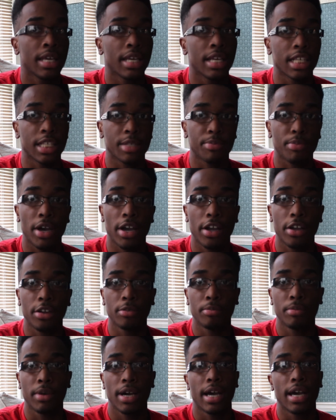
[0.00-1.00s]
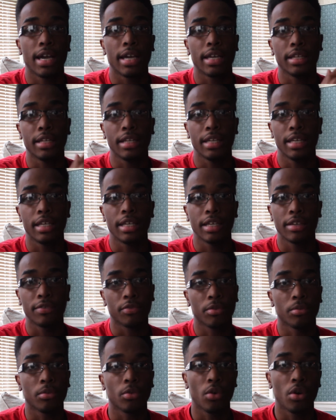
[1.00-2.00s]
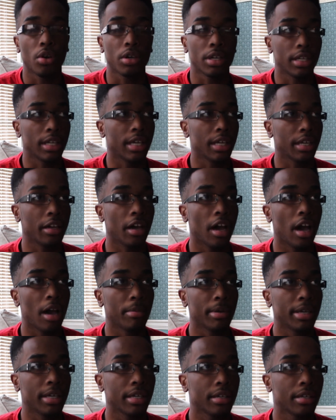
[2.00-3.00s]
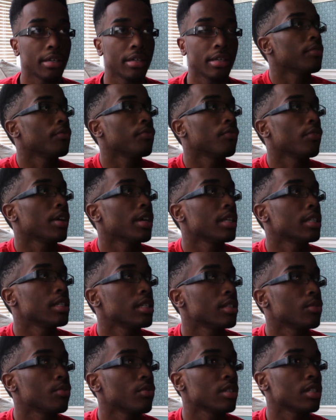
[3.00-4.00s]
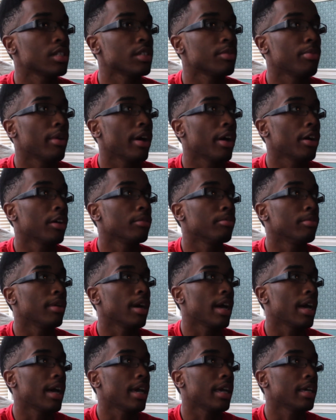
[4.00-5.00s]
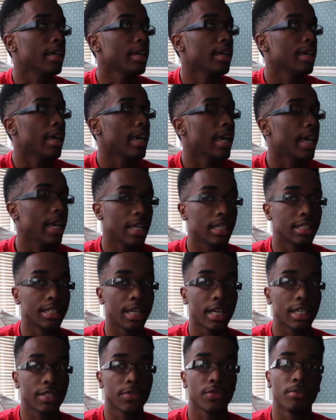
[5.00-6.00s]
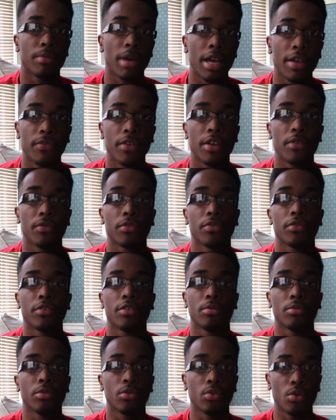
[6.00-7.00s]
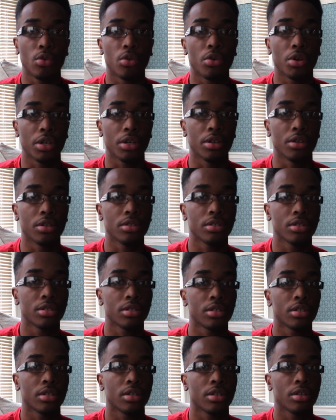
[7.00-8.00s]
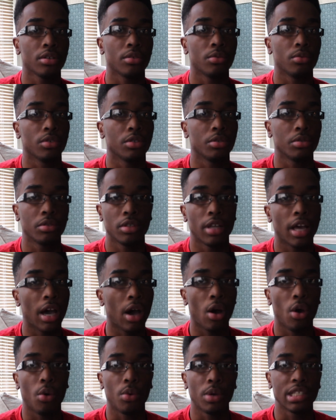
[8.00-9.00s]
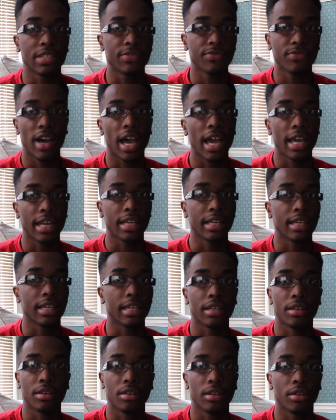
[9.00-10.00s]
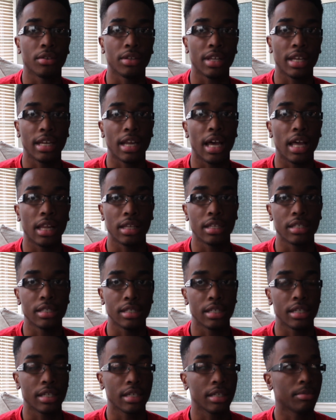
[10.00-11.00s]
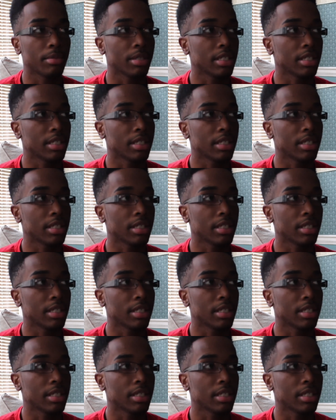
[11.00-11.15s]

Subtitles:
inspired by Negan from the Walking Dead comic. Francis was inspired by Ajax from my favorite film, The Warriors, with that always fighting and that not listening